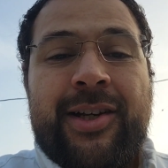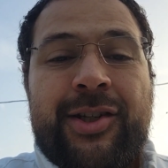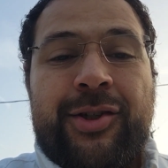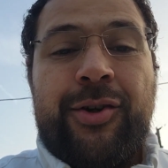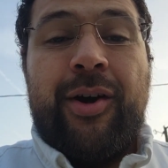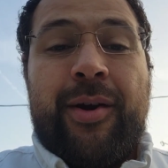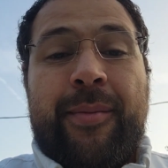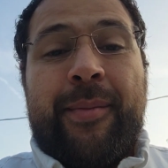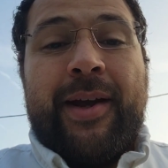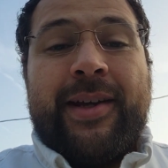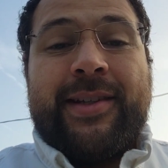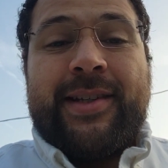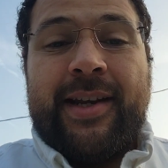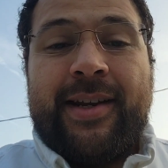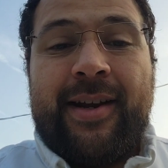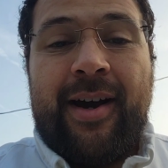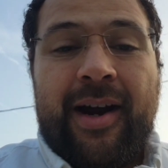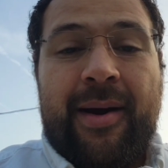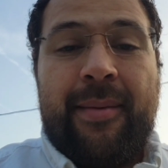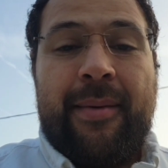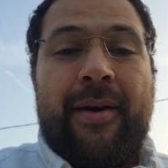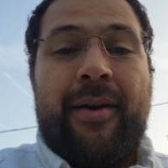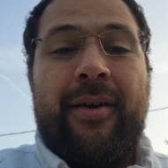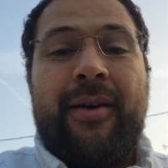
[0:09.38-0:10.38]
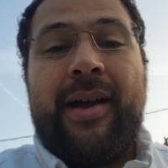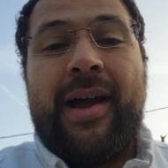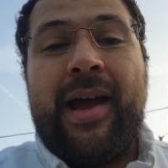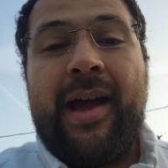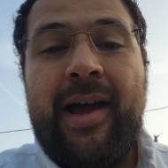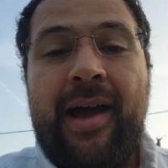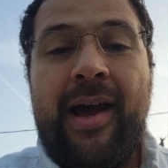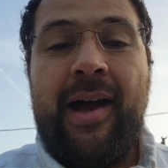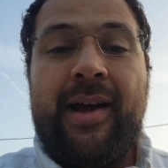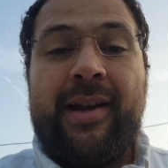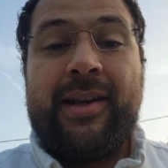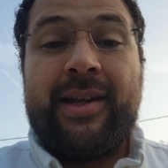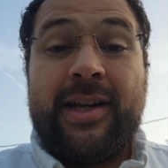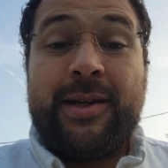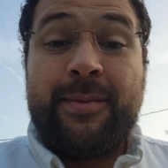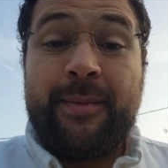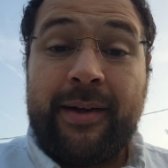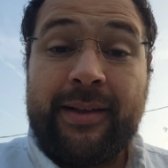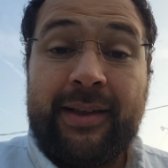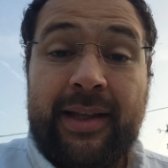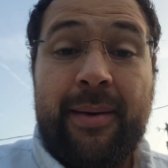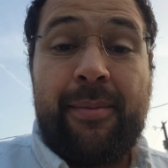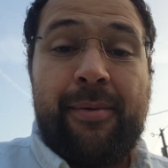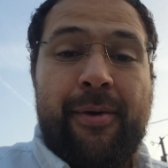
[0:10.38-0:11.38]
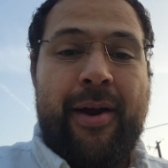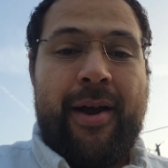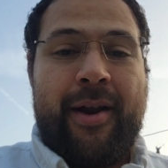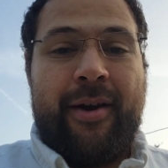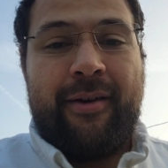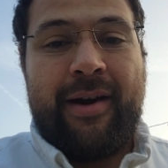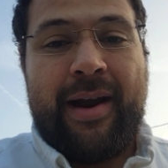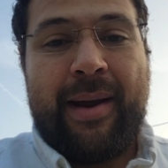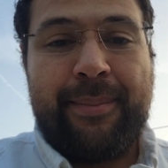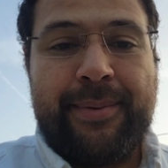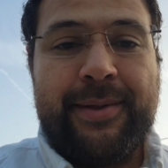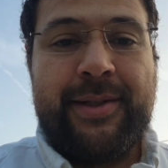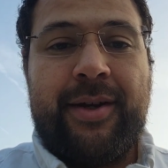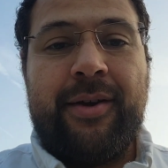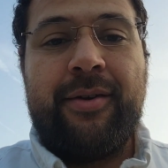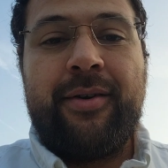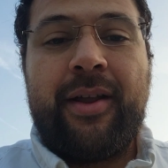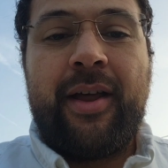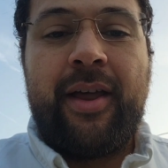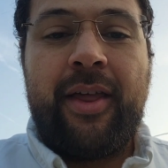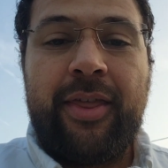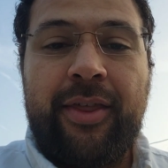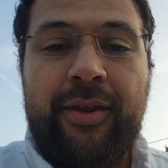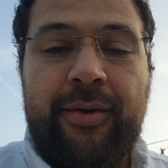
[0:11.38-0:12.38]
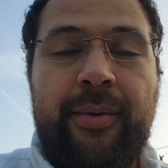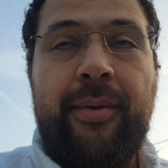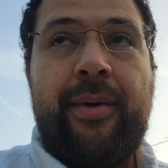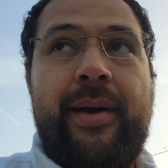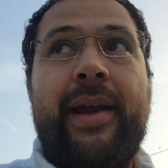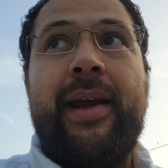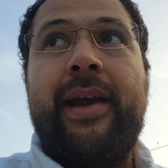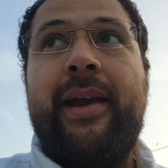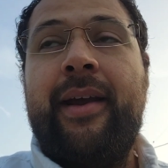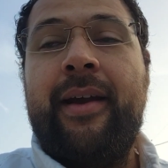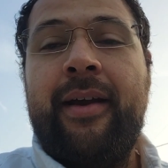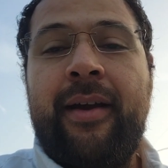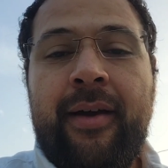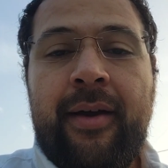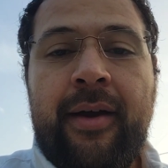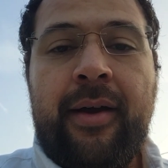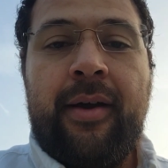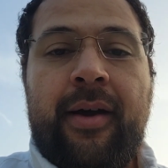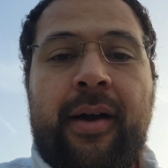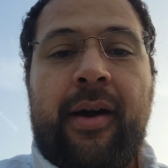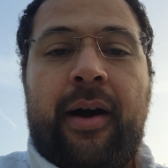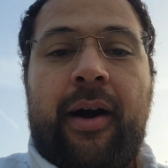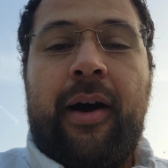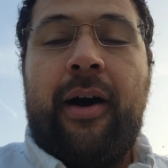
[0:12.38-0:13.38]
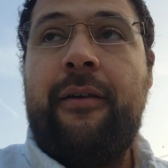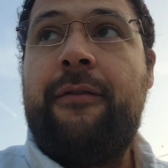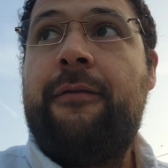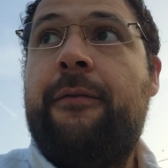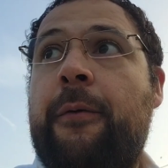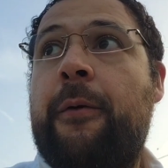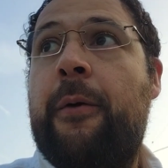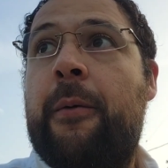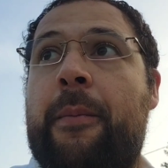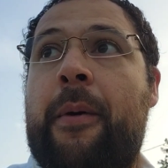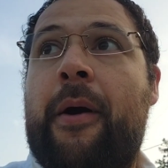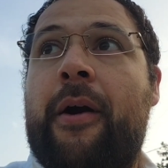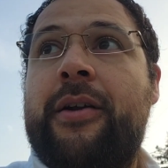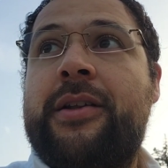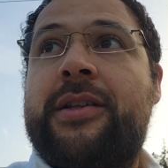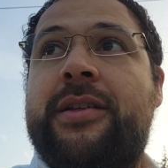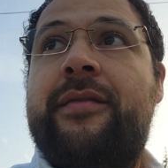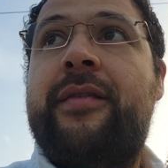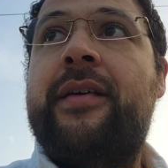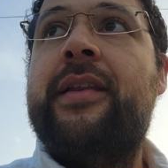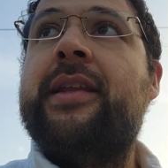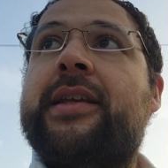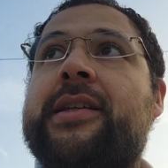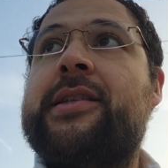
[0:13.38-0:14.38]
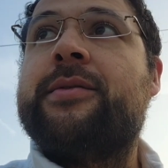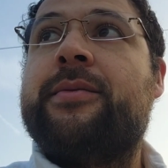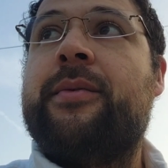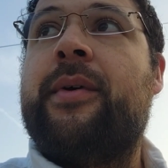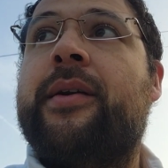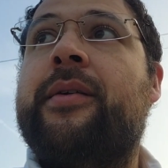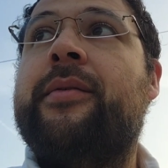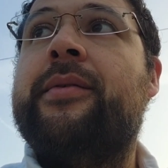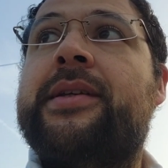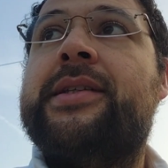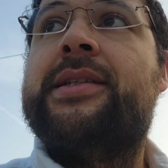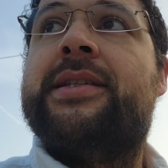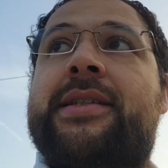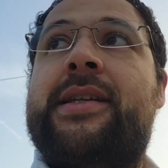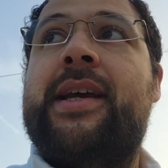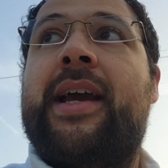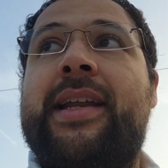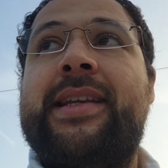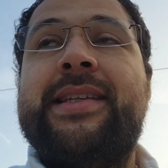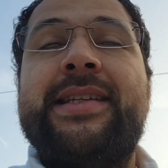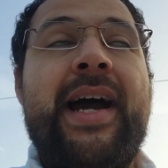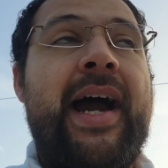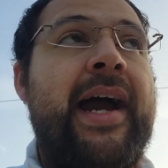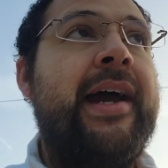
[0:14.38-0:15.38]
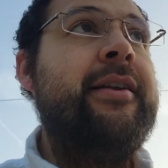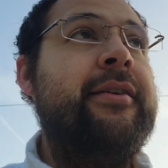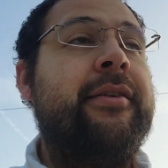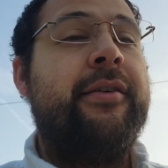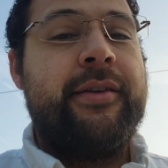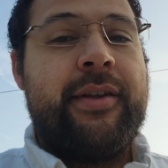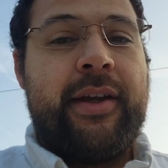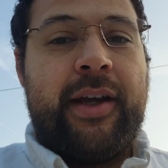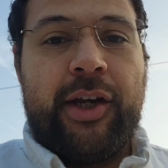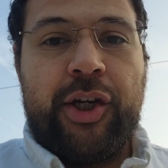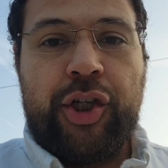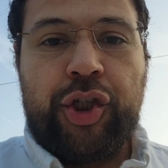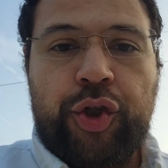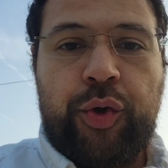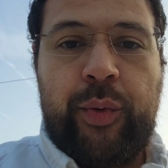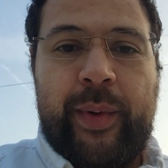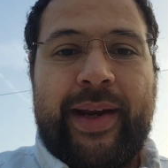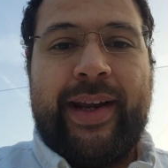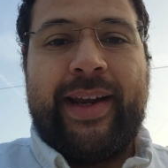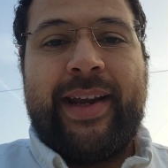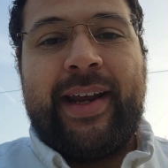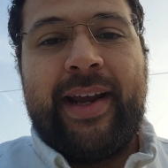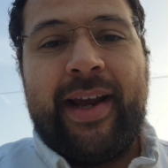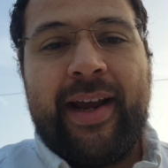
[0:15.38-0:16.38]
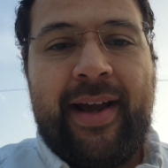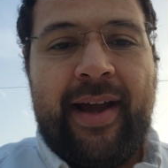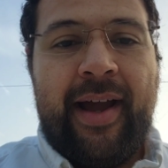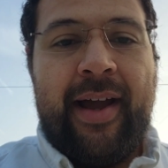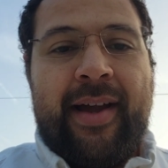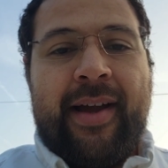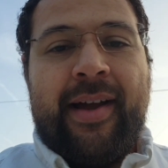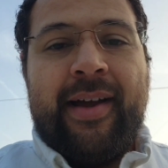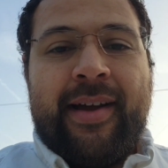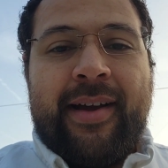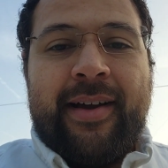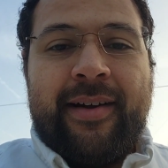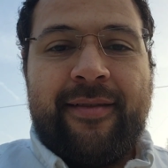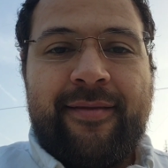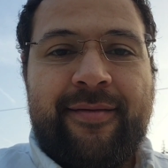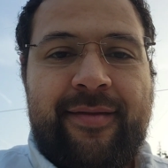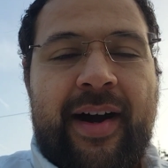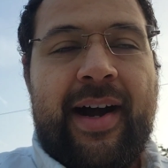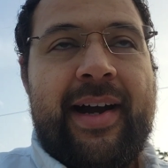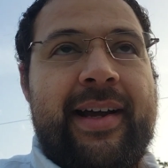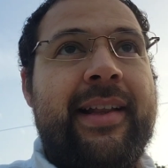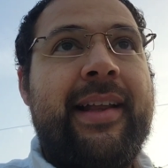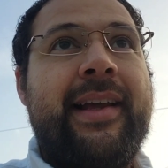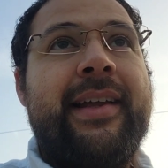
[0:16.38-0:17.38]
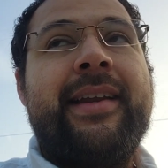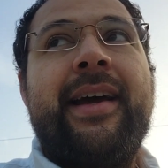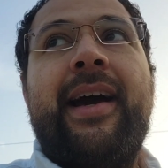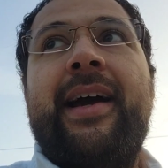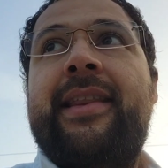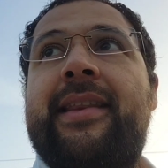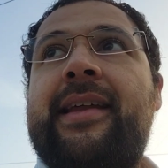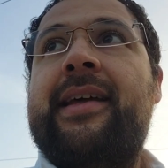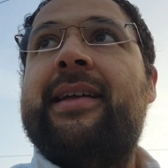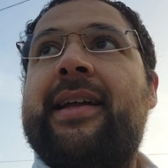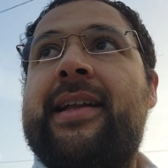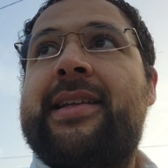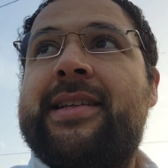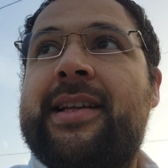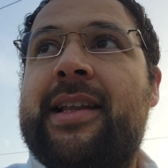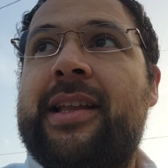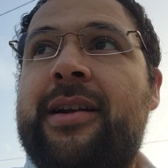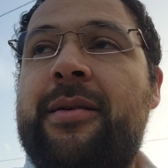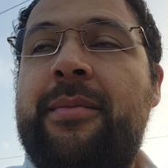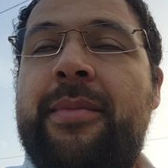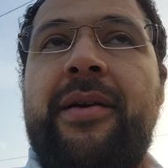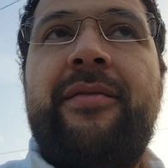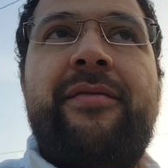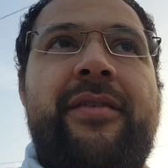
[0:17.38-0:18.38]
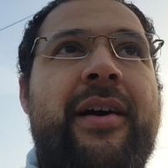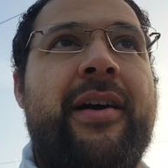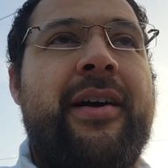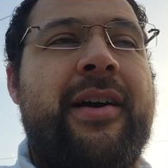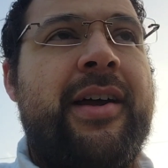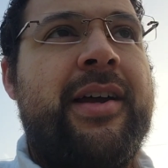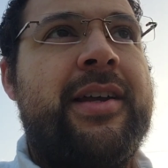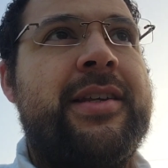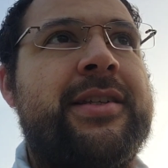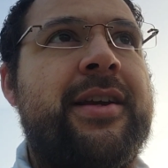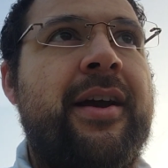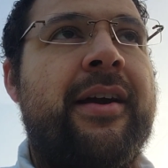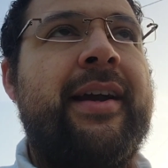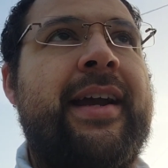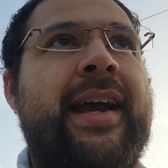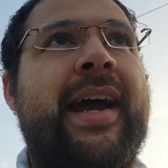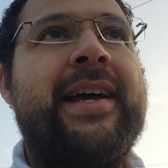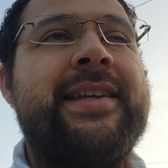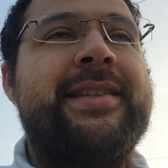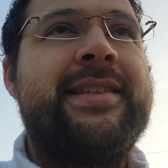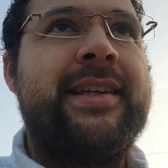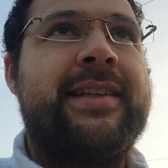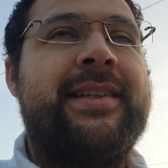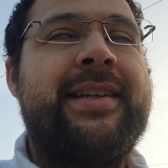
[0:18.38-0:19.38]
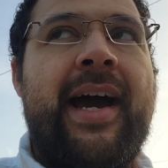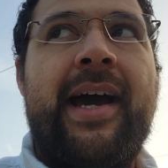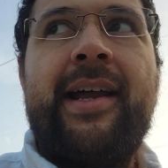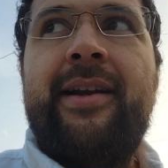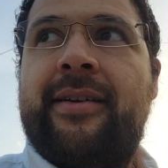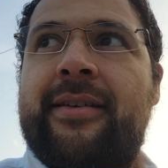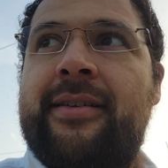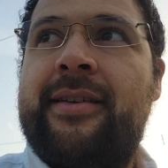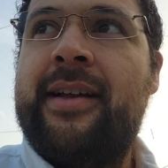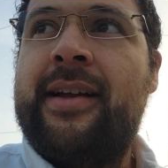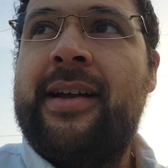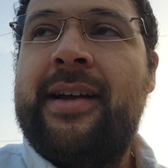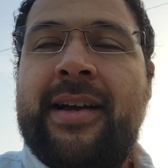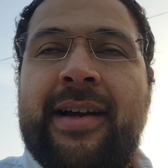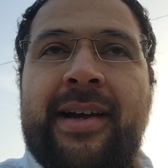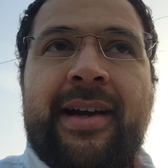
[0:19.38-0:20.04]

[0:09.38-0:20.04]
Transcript: Join me as I talk about Digimon Liberator, Episode 3. All 4 parts of it. This one was entitled Shrinking Violet. I think that's a little bit of a sarcastic title.